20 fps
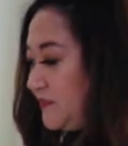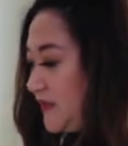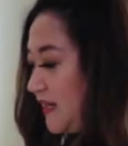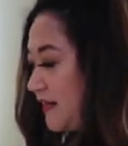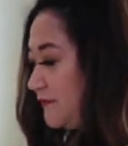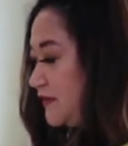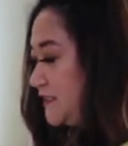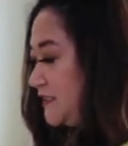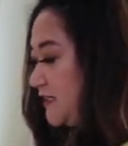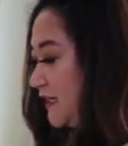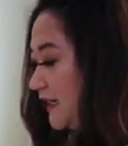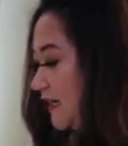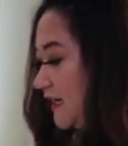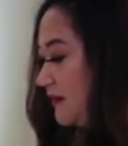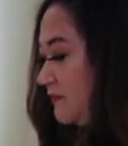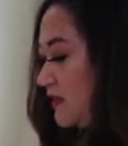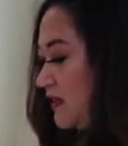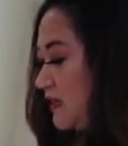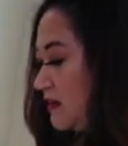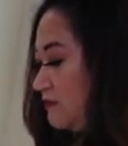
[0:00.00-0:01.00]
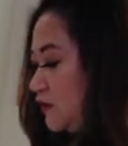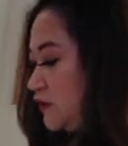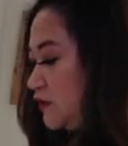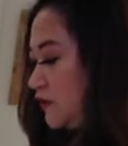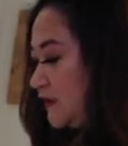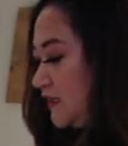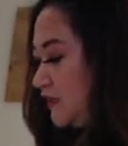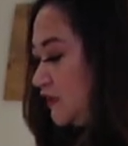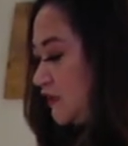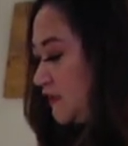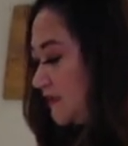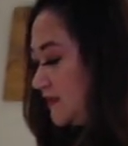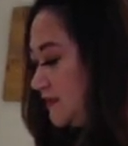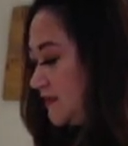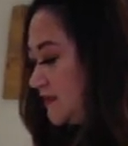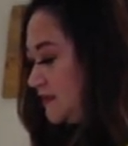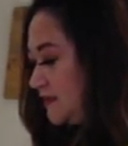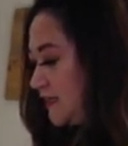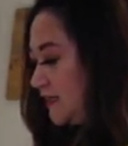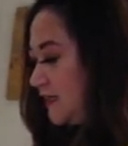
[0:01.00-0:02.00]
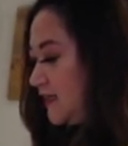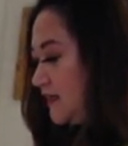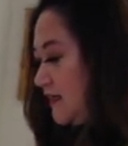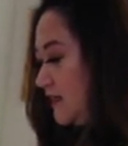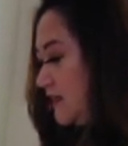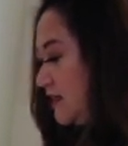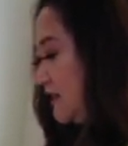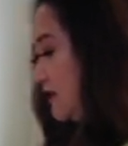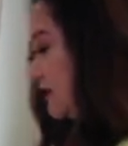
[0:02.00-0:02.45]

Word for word: every time, but you can just sit